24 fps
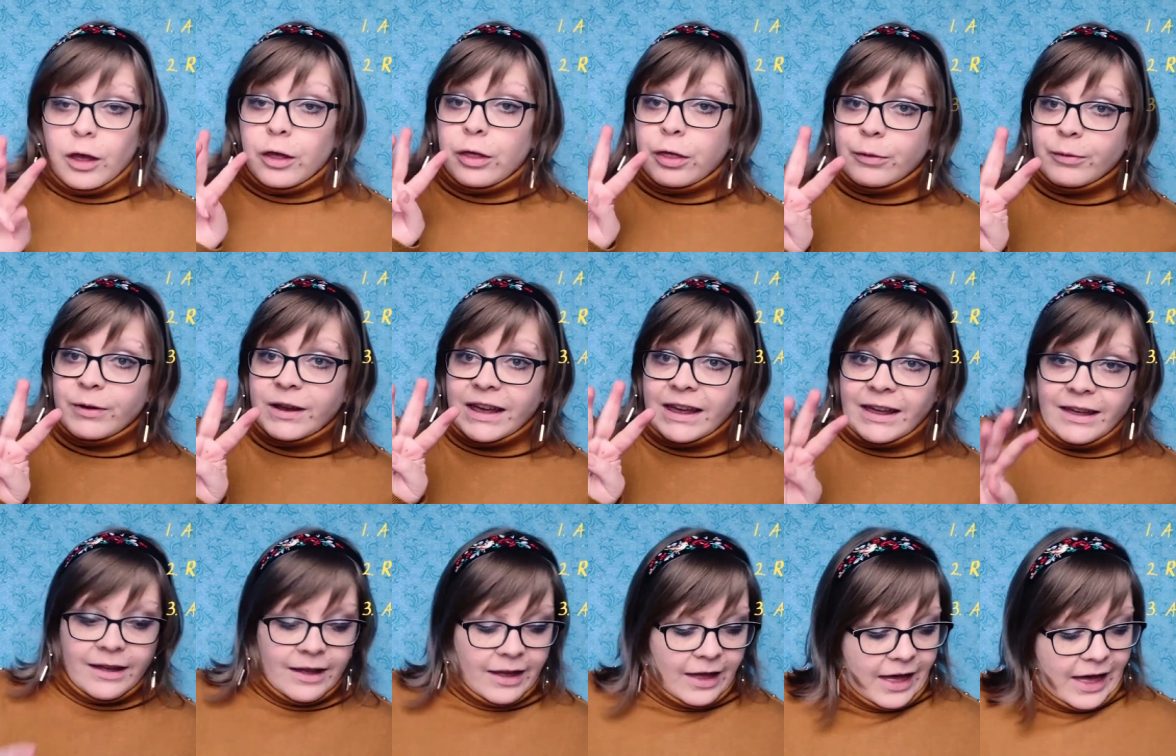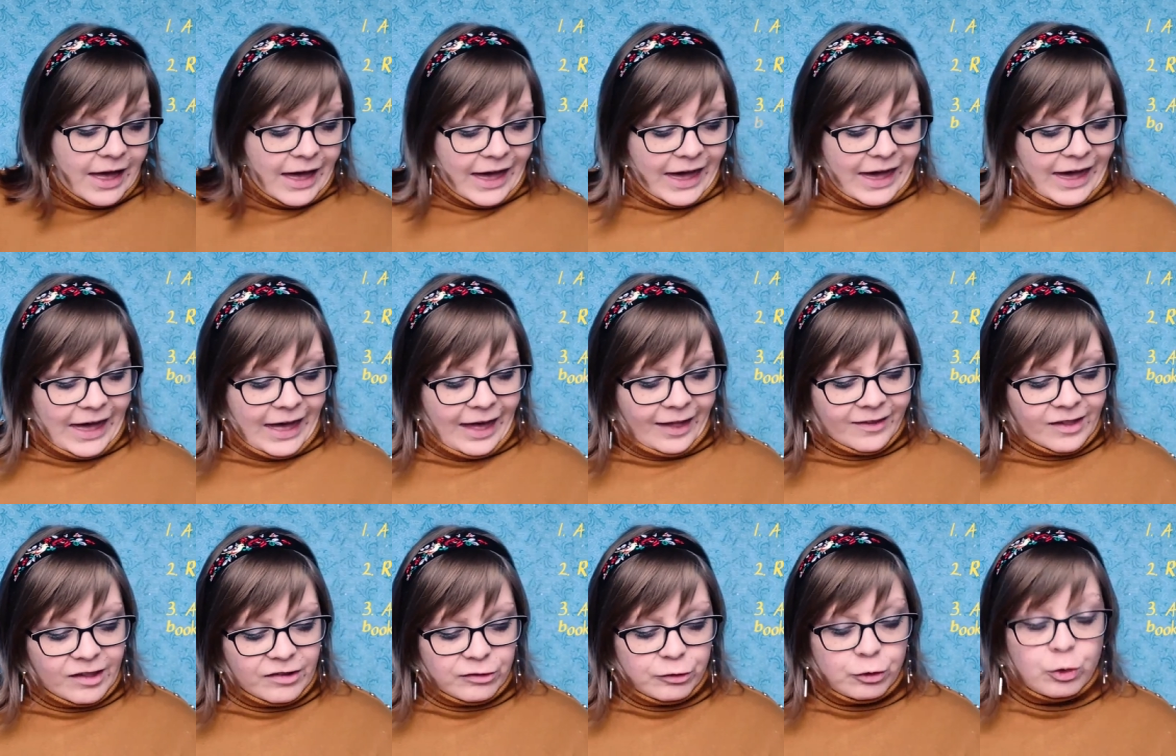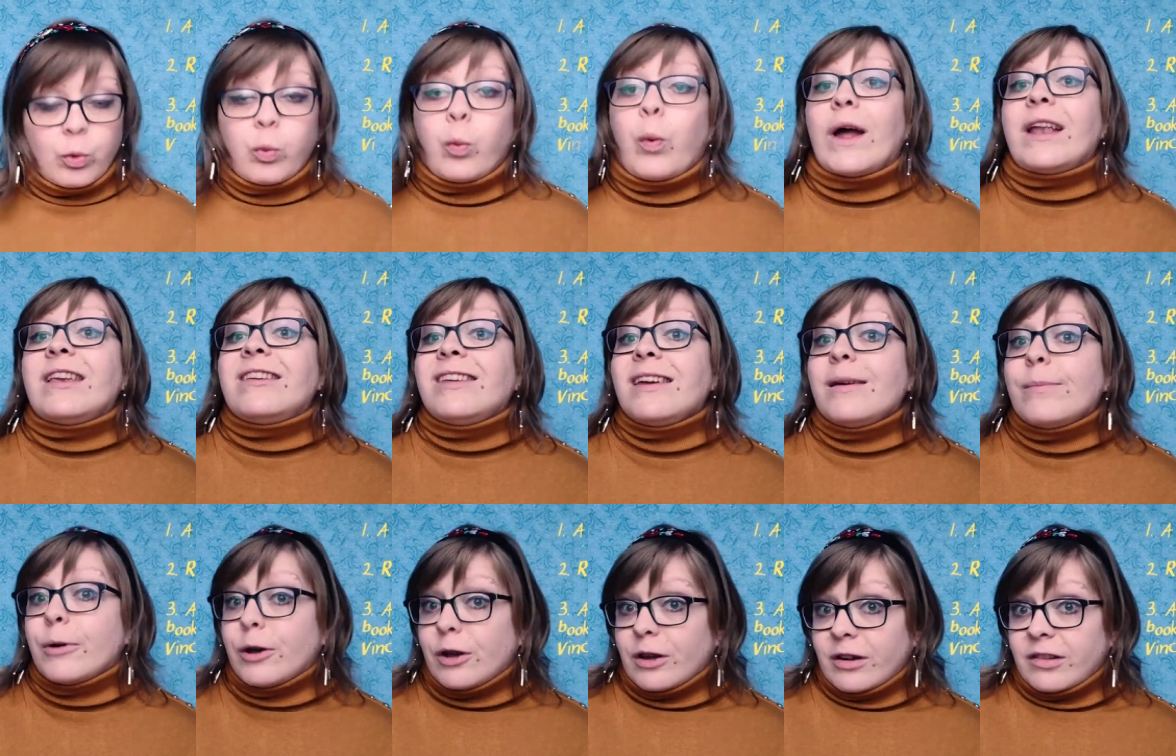Three, at least
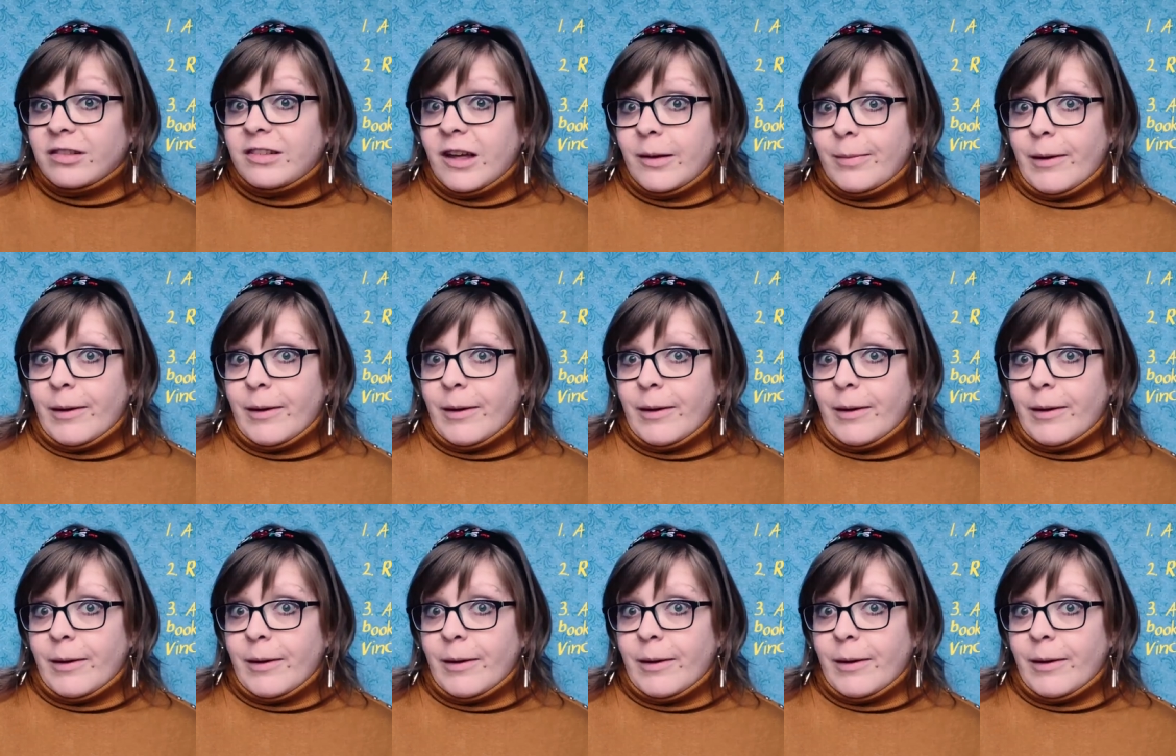20 books